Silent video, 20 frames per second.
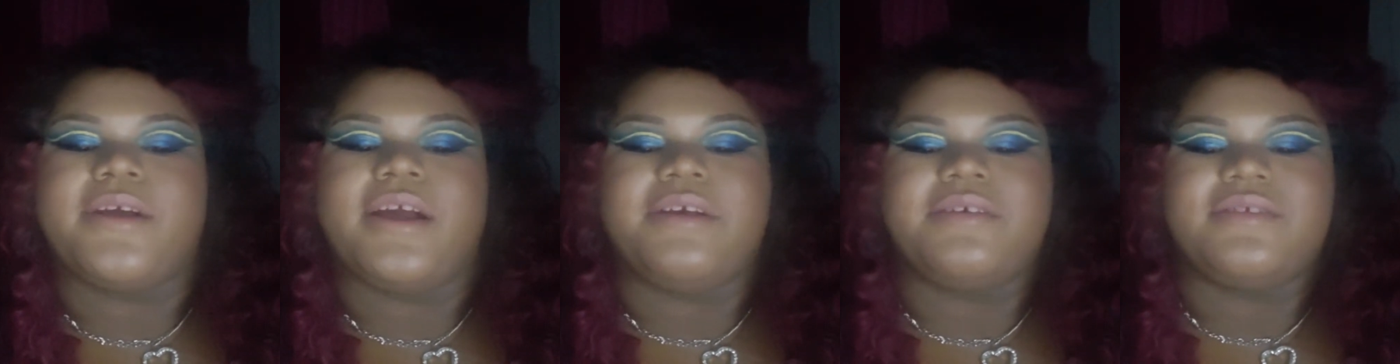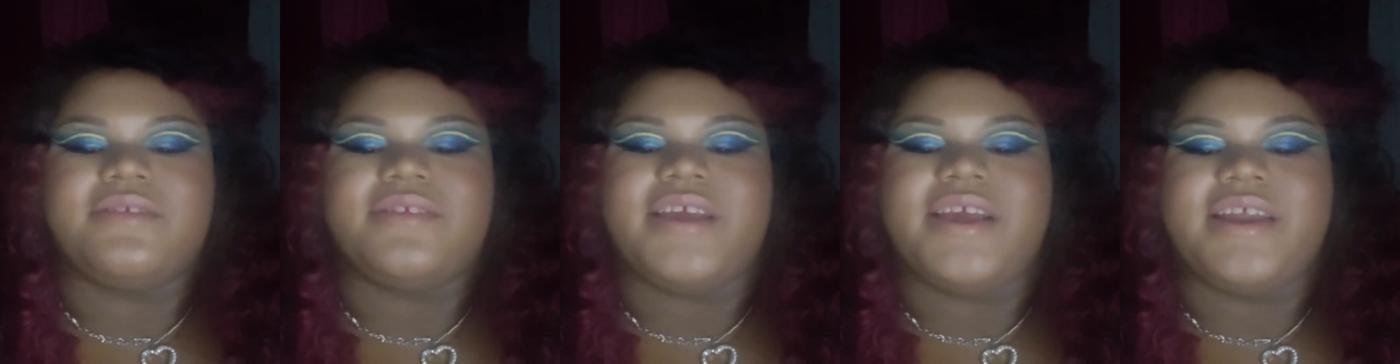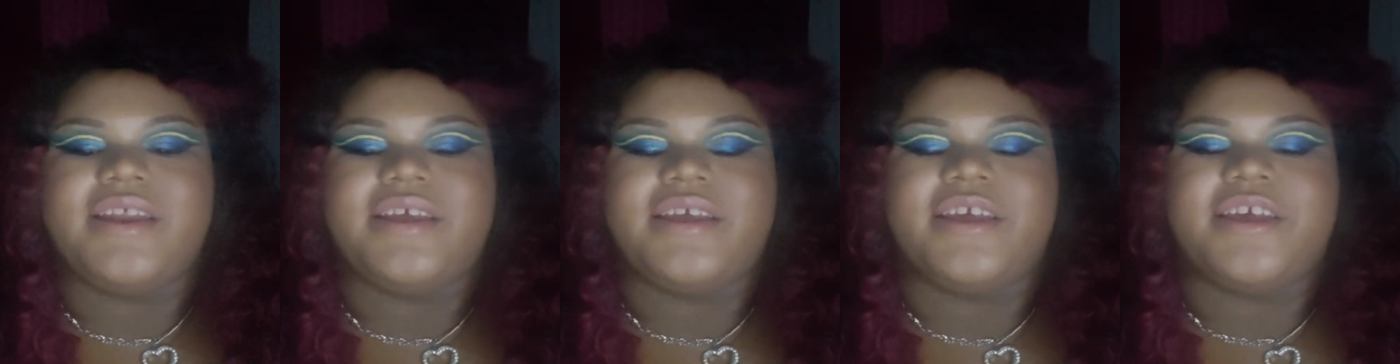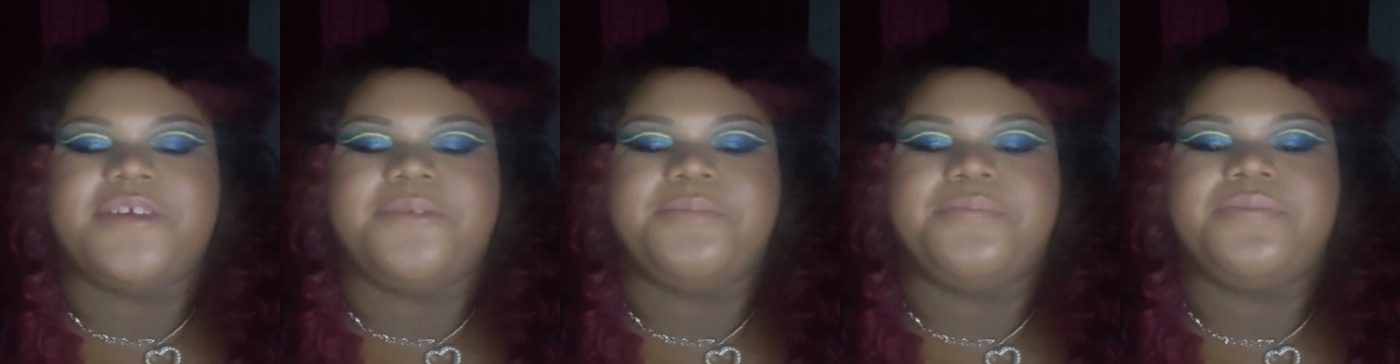I was dating
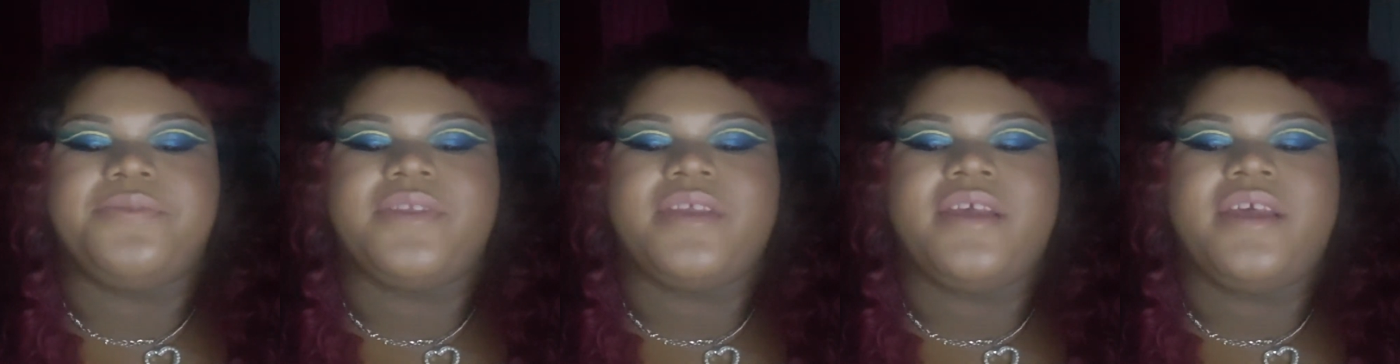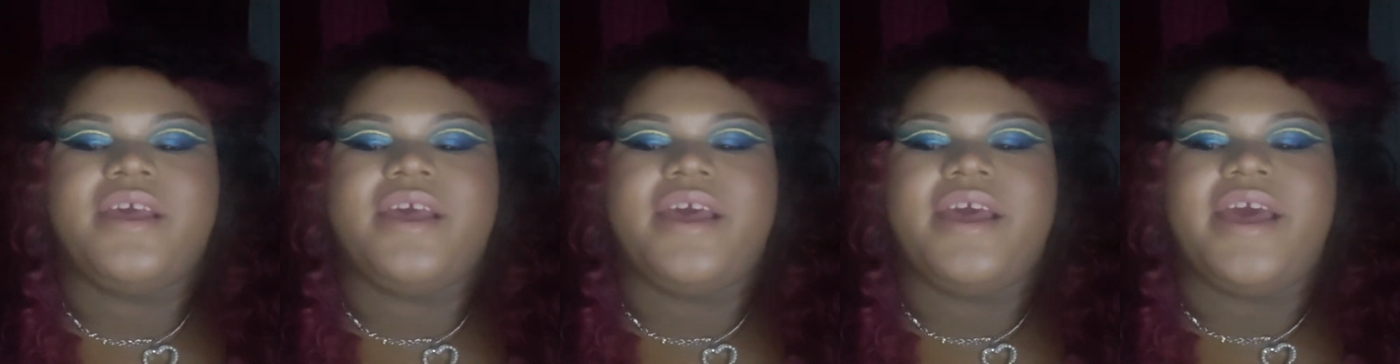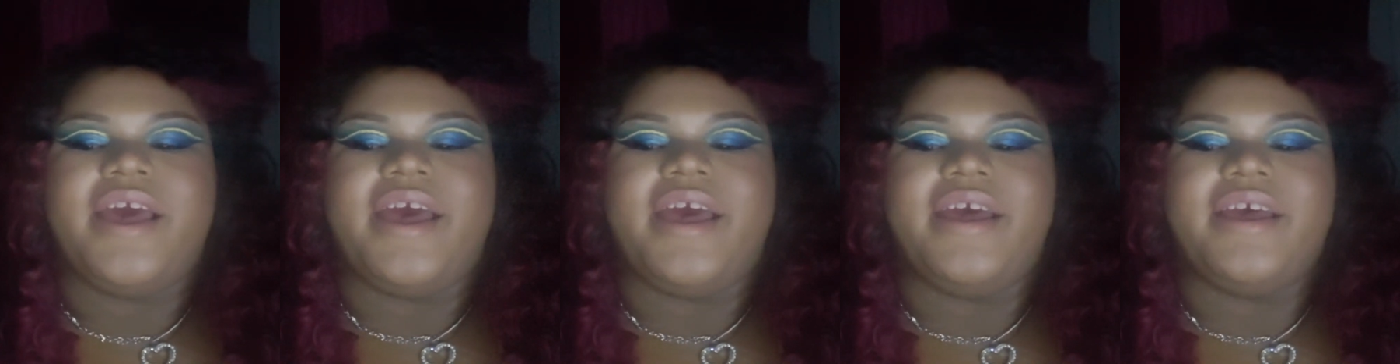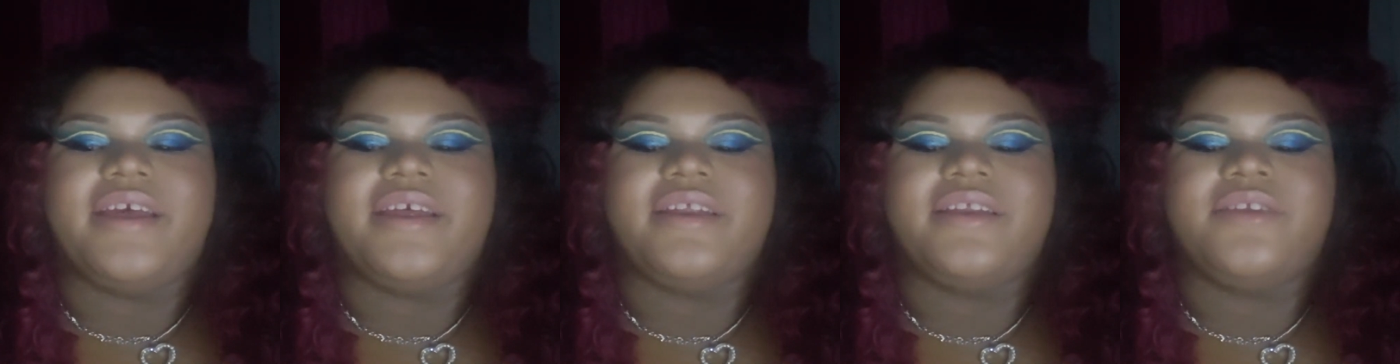him."
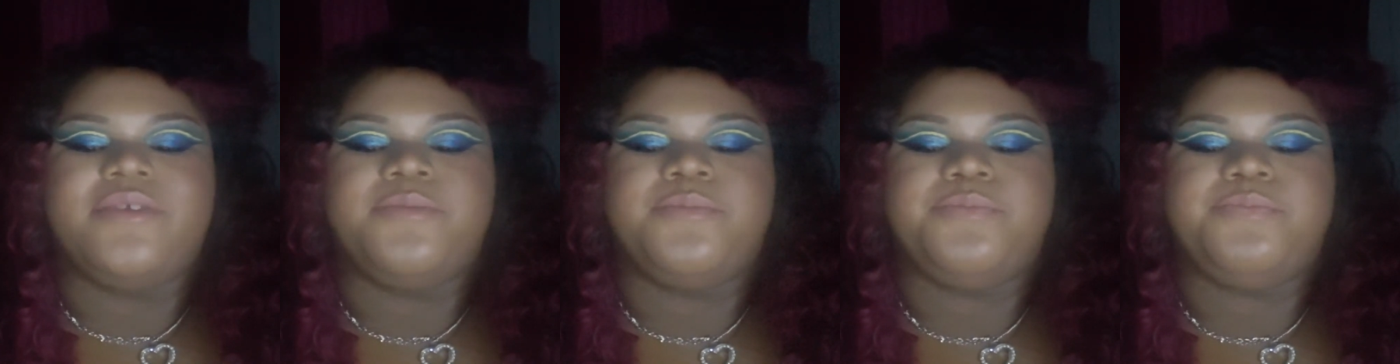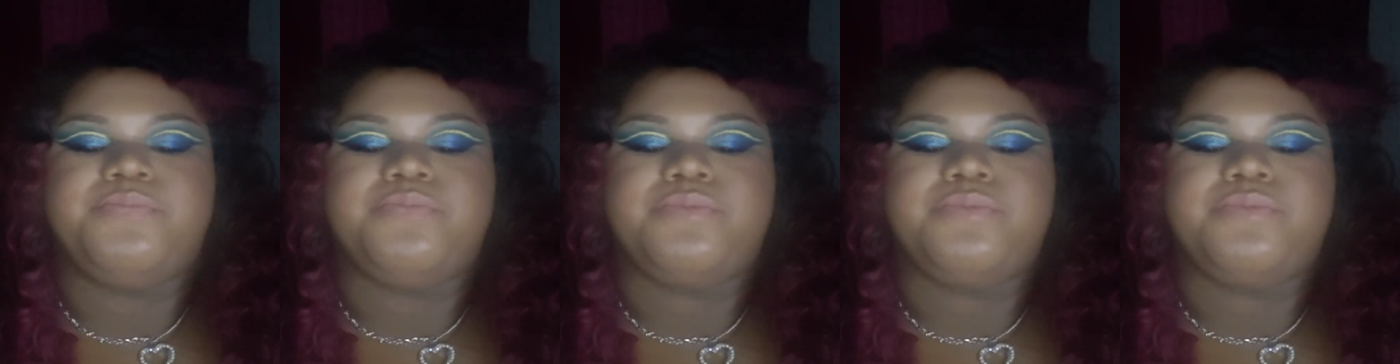And